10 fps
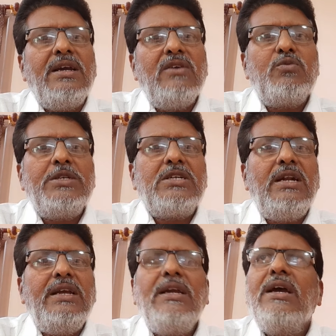
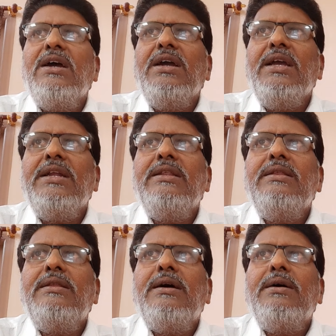especially
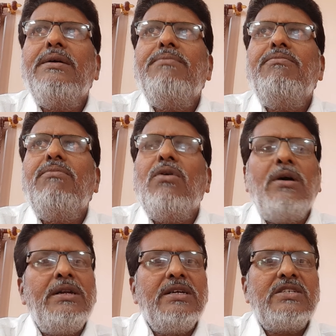in the
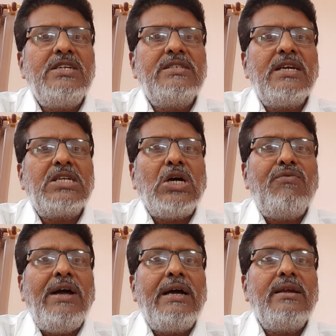industrial sector
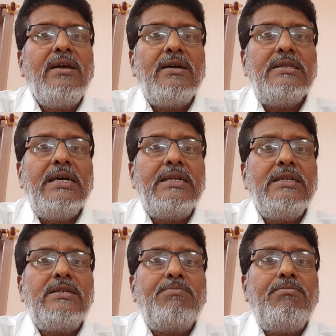where there
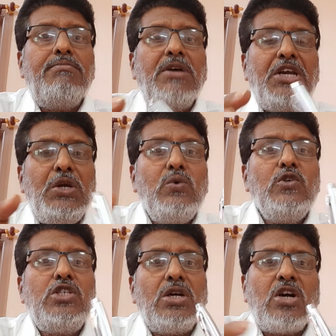is
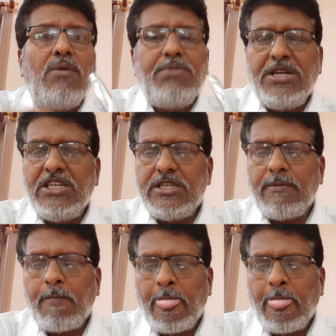huge competition.